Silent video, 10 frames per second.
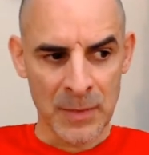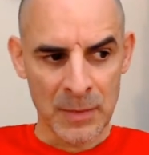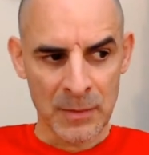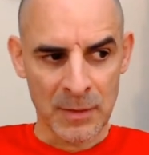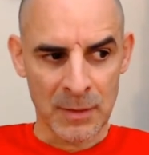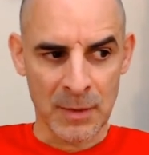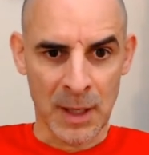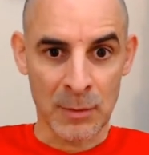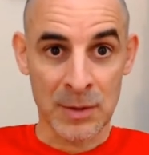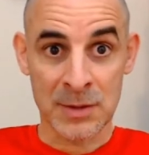So I
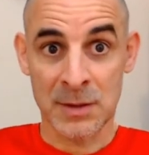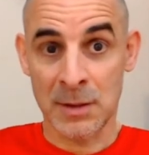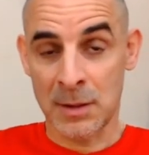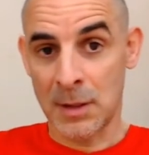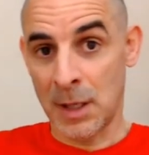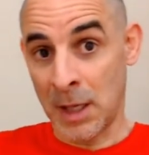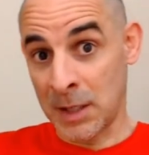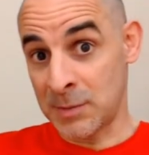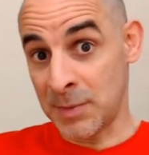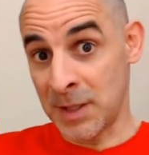was the
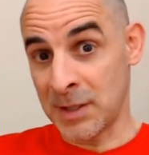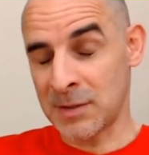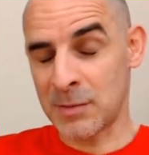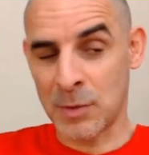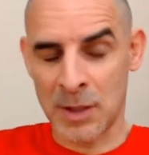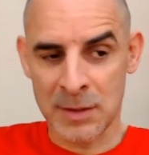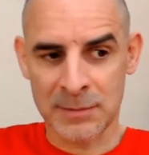experienced one.